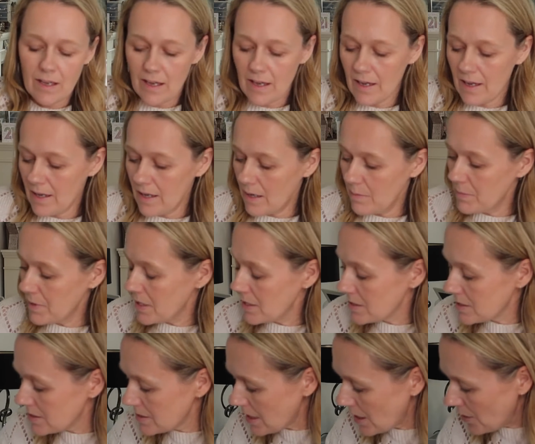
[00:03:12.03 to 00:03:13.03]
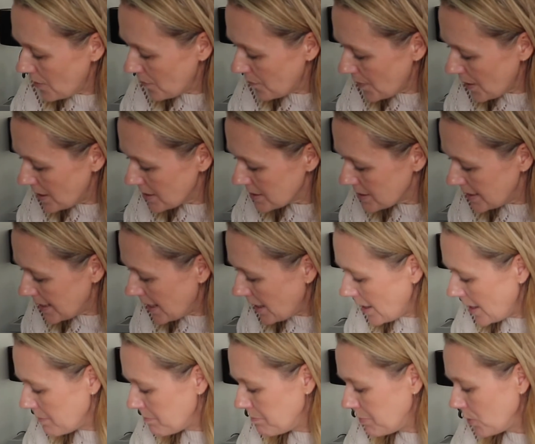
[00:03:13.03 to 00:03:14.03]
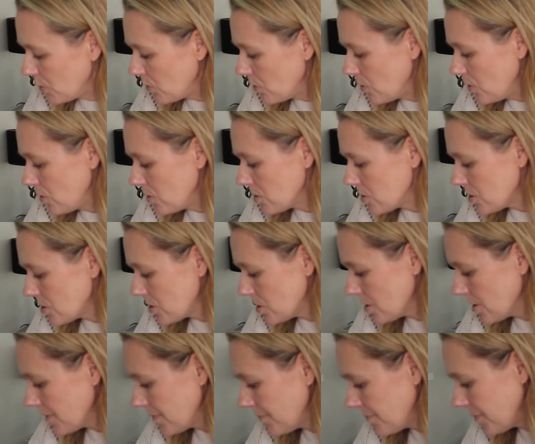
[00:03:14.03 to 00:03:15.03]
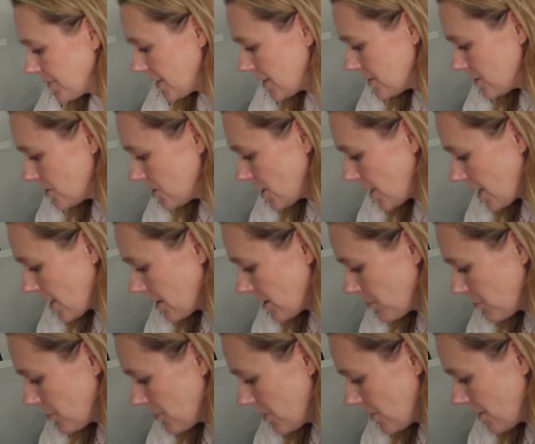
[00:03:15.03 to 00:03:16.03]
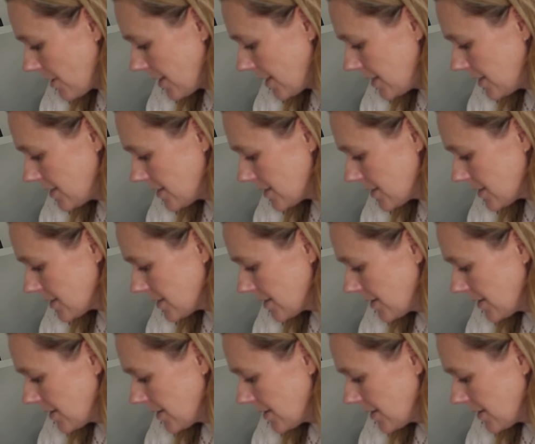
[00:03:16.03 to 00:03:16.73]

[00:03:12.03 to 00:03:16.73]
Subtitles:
So firstly I bought, let's check the price.